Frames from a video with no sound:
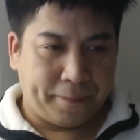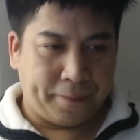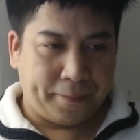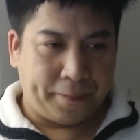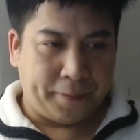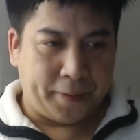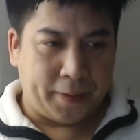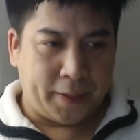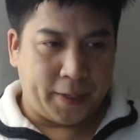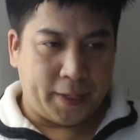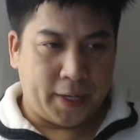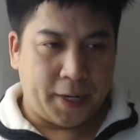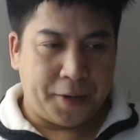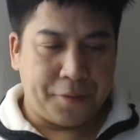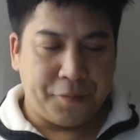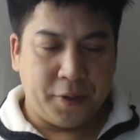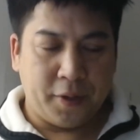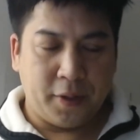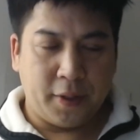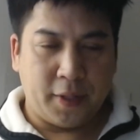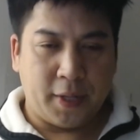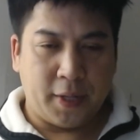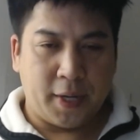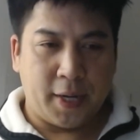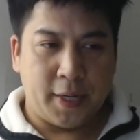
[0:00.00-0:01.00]
And I
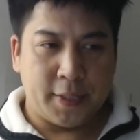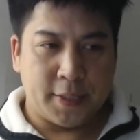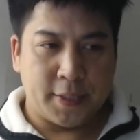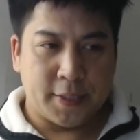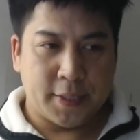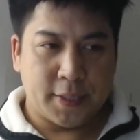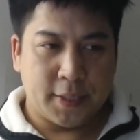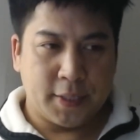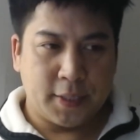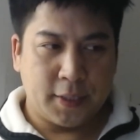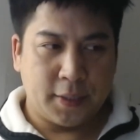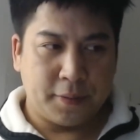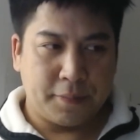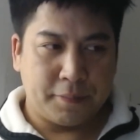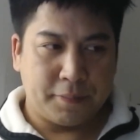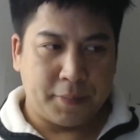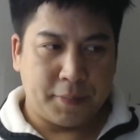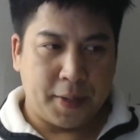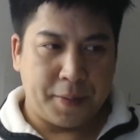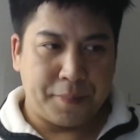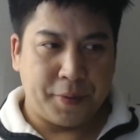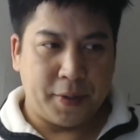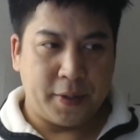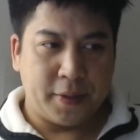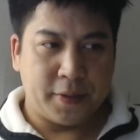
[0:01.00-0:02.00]
realize
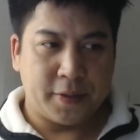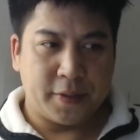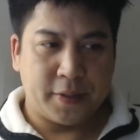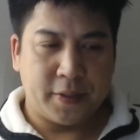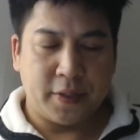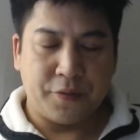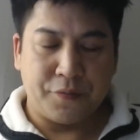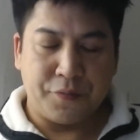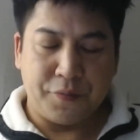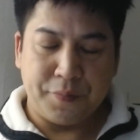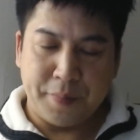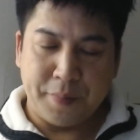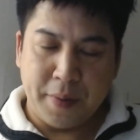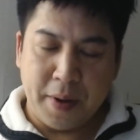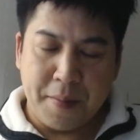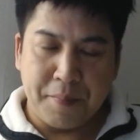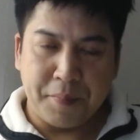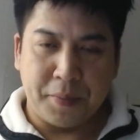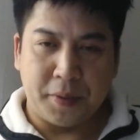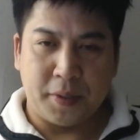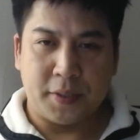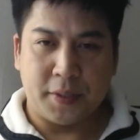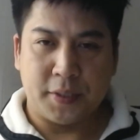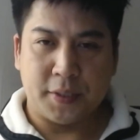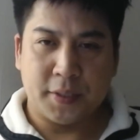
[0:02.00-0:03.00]
my brain still
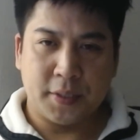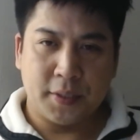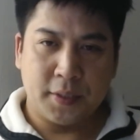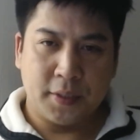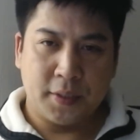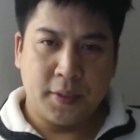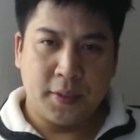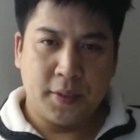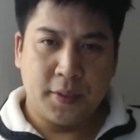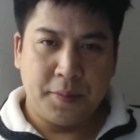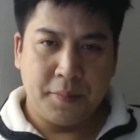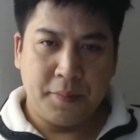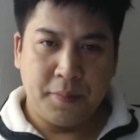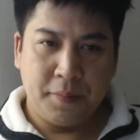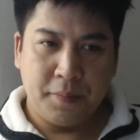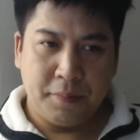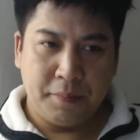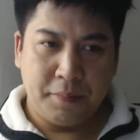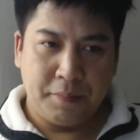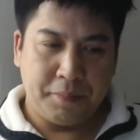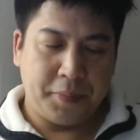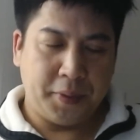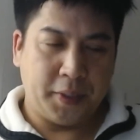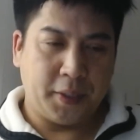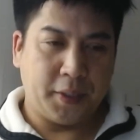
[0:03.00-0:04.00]
remembers
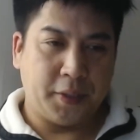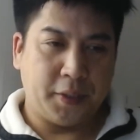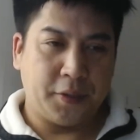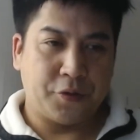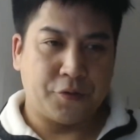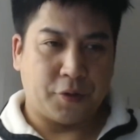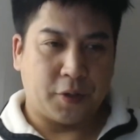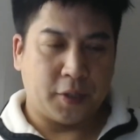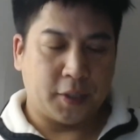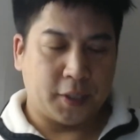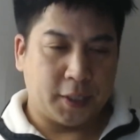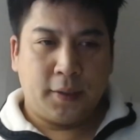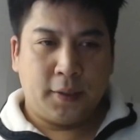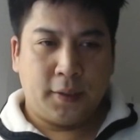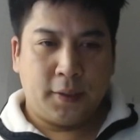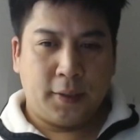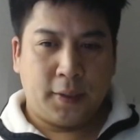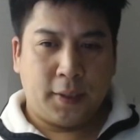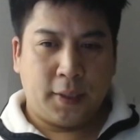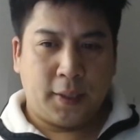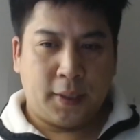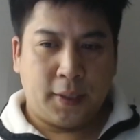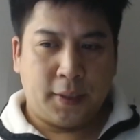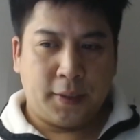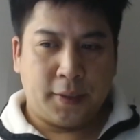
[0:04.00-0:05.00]
being drunk.
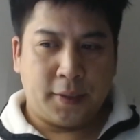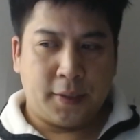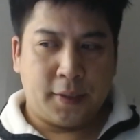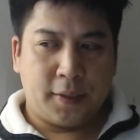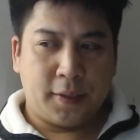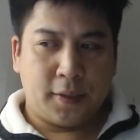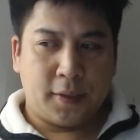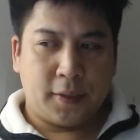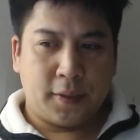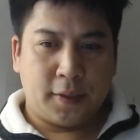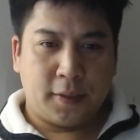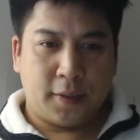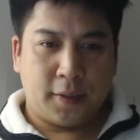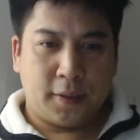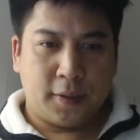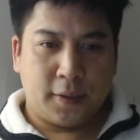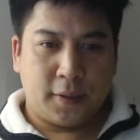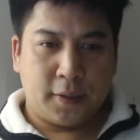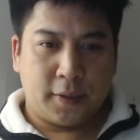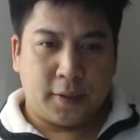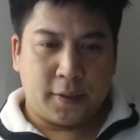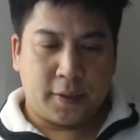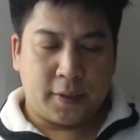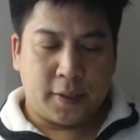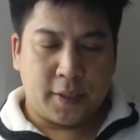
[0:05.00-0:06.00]
And
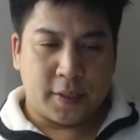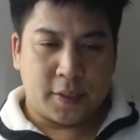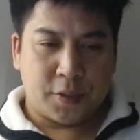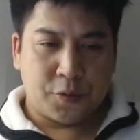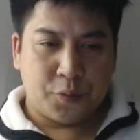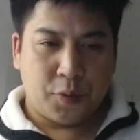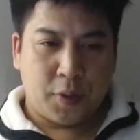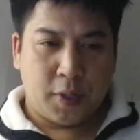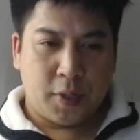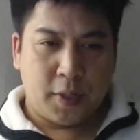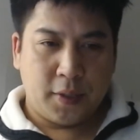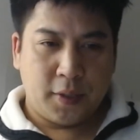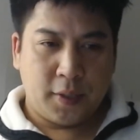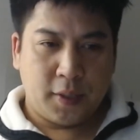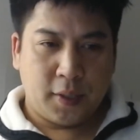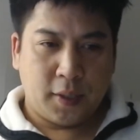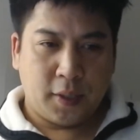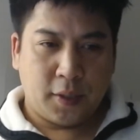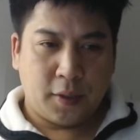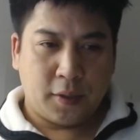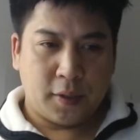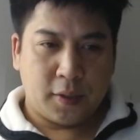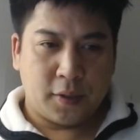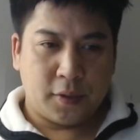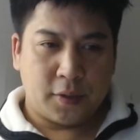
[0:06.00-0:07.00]
this one
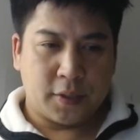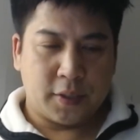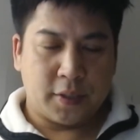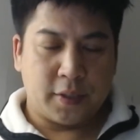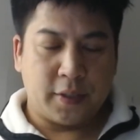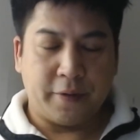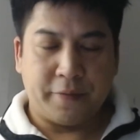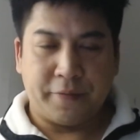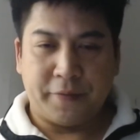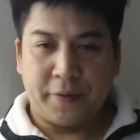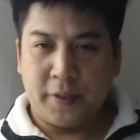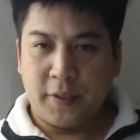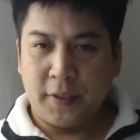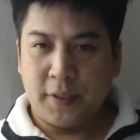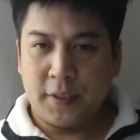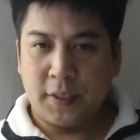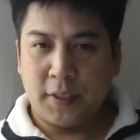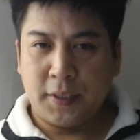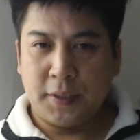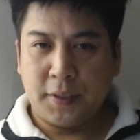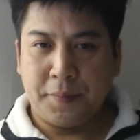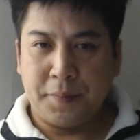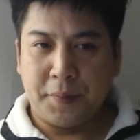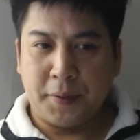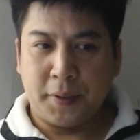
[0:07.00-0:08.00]
was different
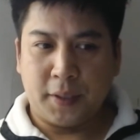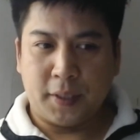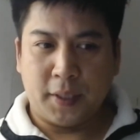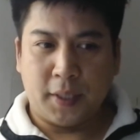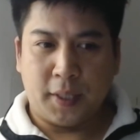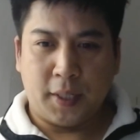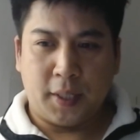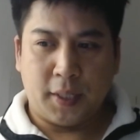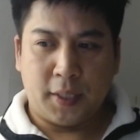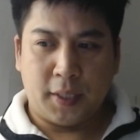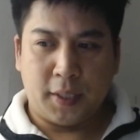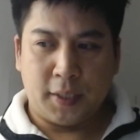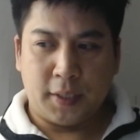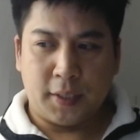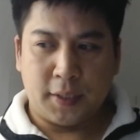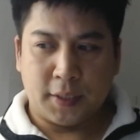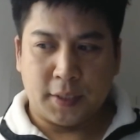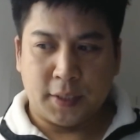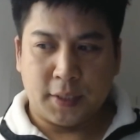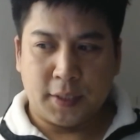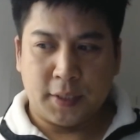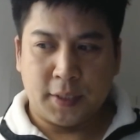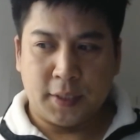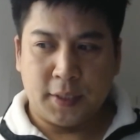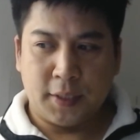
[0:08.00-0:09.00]

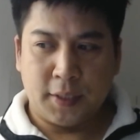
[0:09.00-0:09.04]
because,